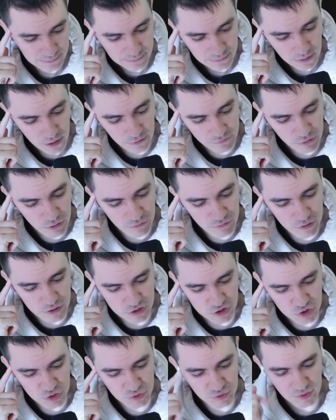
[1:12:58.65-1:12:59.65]
Hover over a
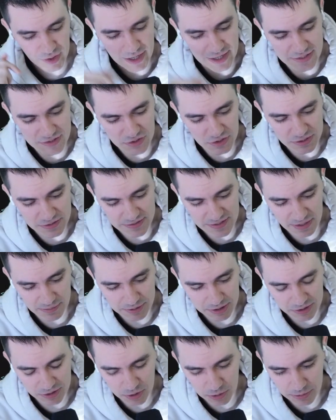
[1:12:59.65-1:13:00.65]
trace. You can tell me
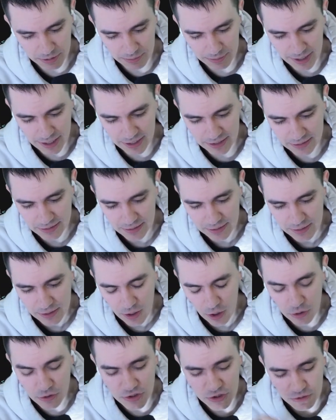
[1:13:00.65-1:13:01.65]
a little bit about it.
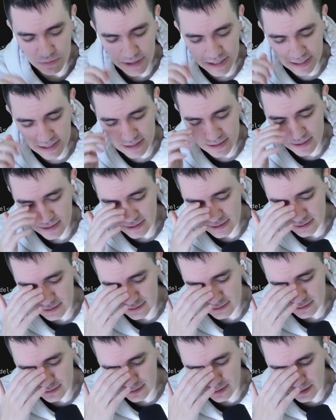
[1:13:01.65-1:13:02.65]
Oh, do you mean in...
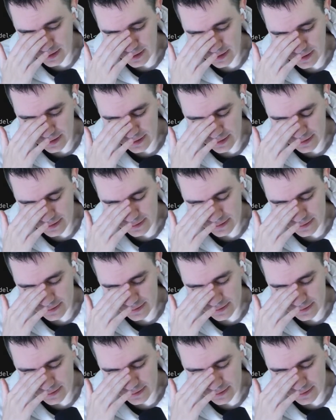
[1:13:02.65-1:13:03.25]
I